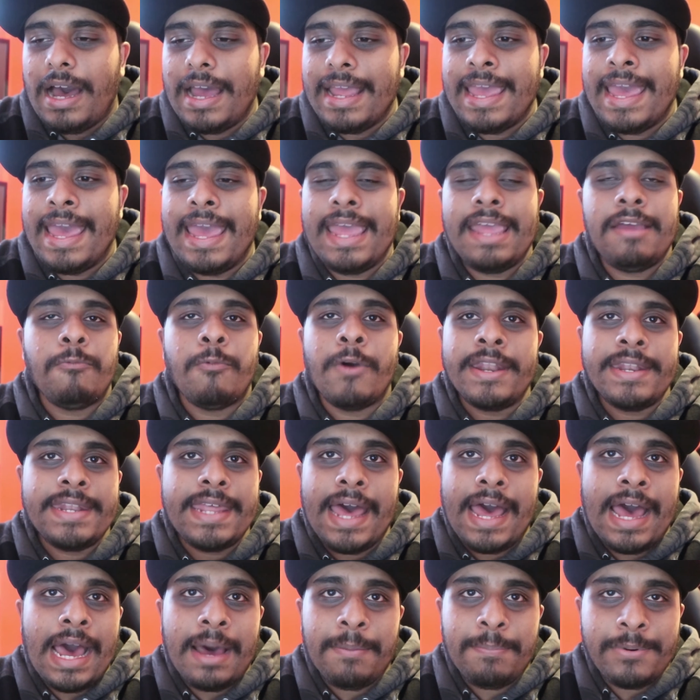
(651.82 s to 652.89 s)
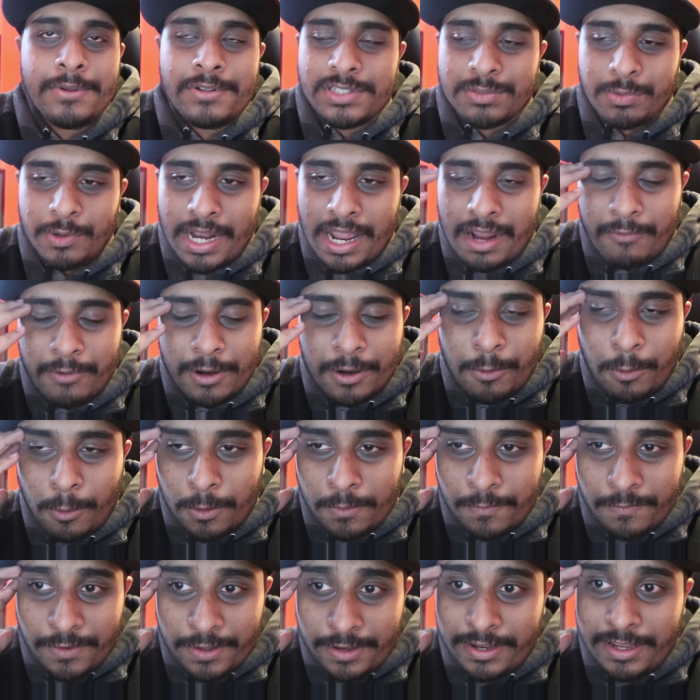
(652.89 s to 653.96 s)
I hate when that happens, when I
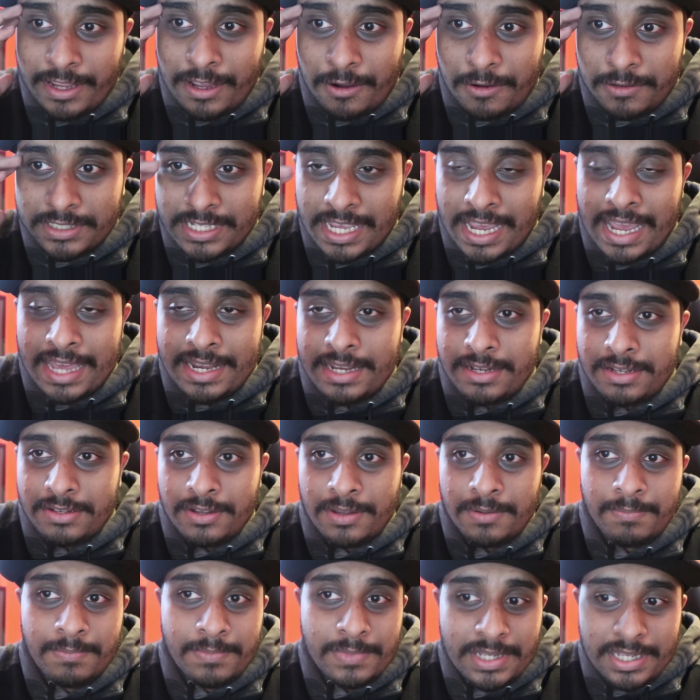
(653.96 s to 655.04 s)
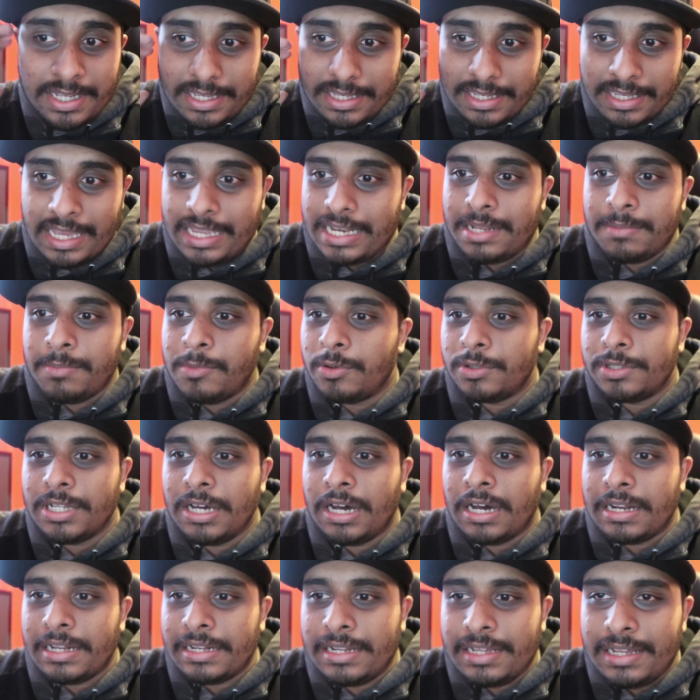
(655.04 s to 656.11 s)
record videos, I edit them, get them all
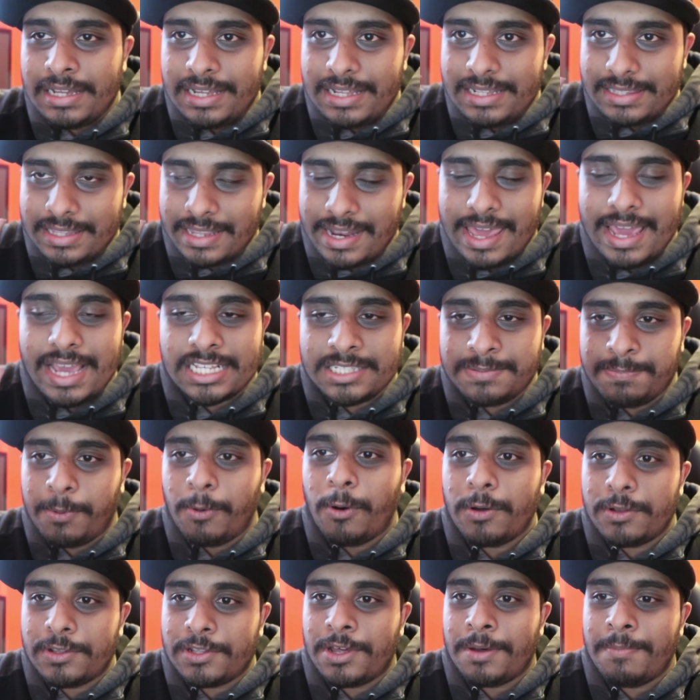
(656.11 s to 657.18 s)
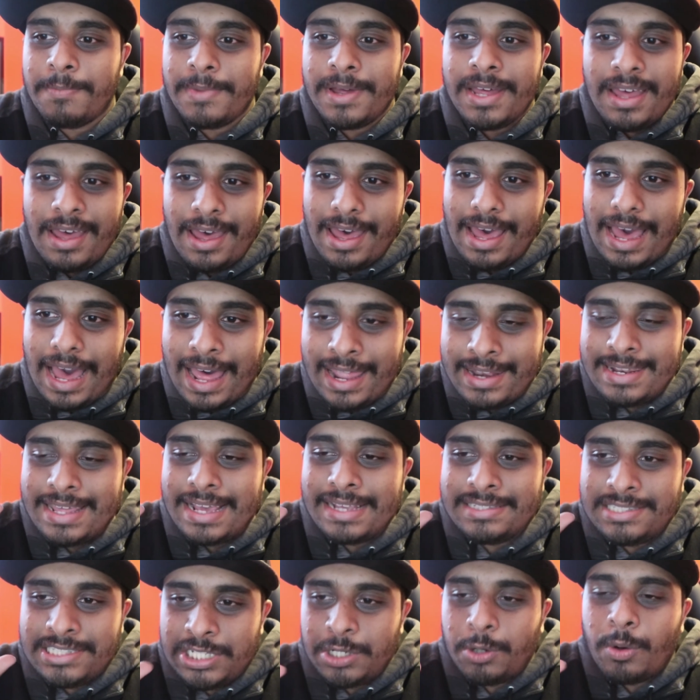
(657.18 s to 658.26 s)
done, then I export them, and
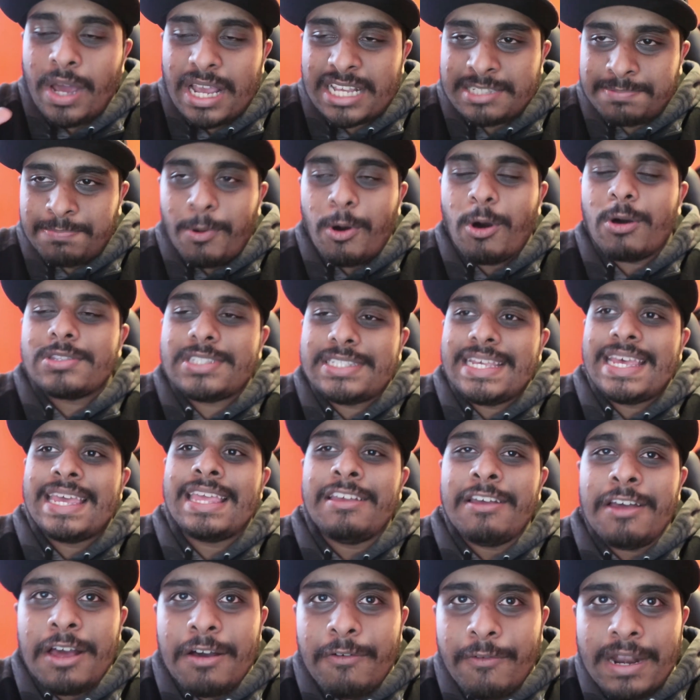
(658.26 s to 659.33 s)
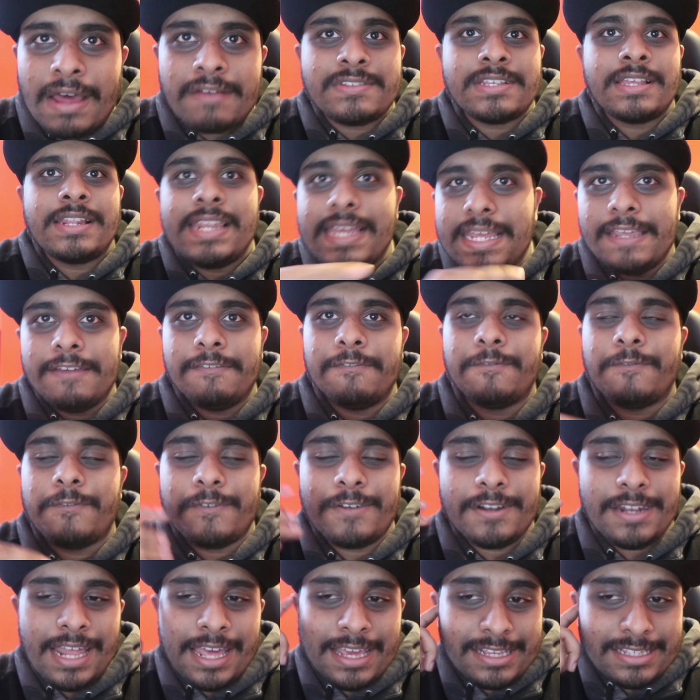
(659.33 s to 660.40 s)
they're still exporting when I have to leave.
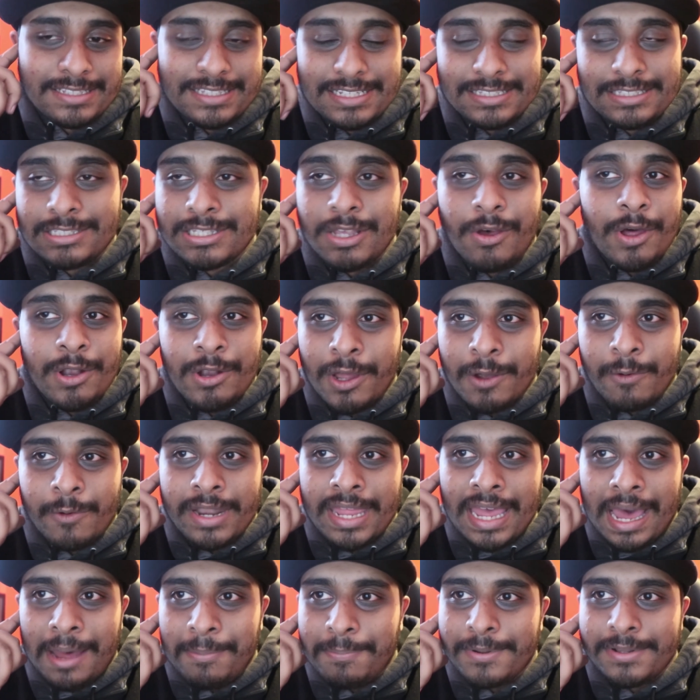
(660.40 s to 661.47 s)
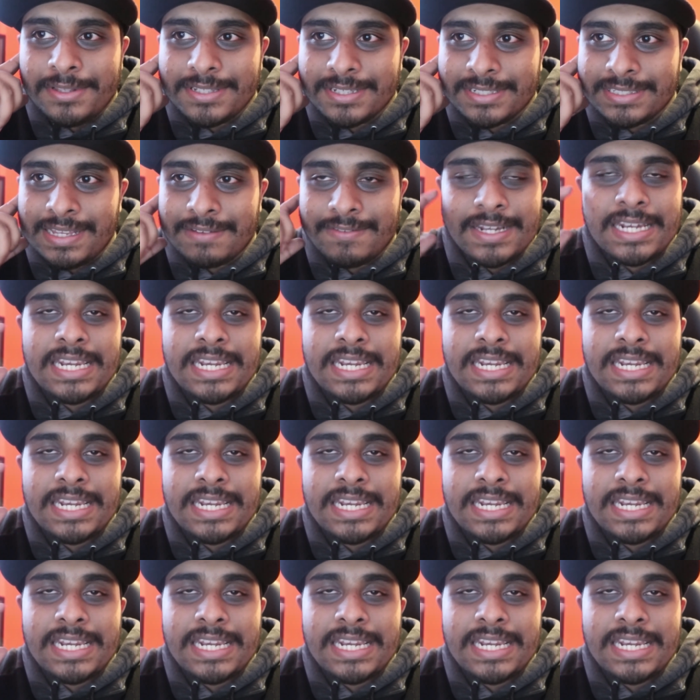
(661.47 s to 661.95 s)
Like, it's so annoying when it happens, because I have